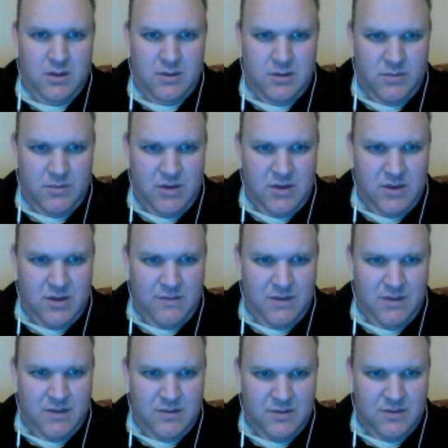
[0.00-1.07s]
So I have
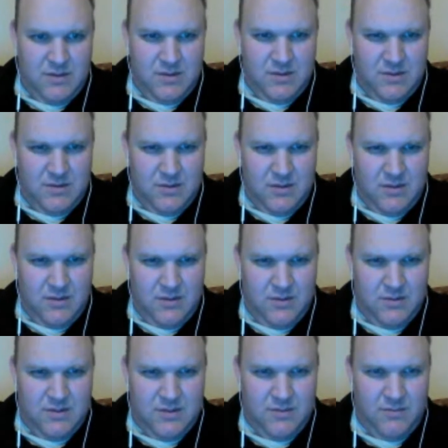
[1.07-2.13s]
this all
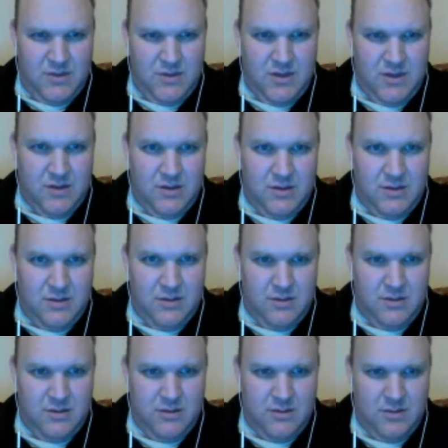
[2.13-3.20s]
submitted,
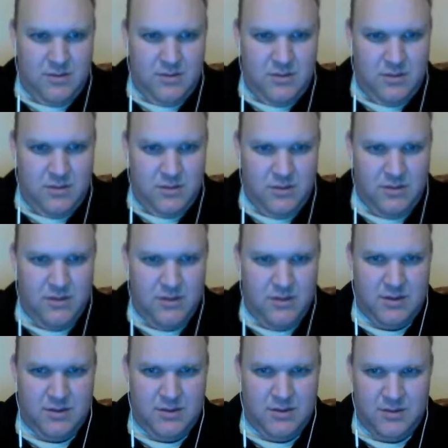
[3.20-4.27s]
or I
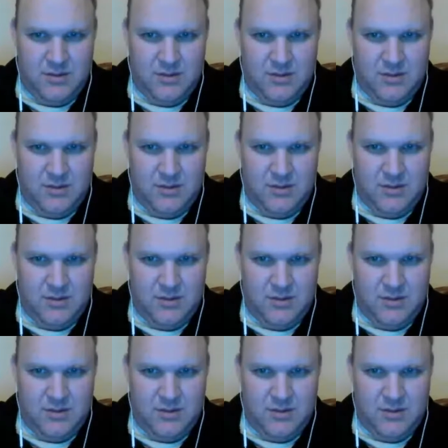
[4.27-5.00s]
should say submitted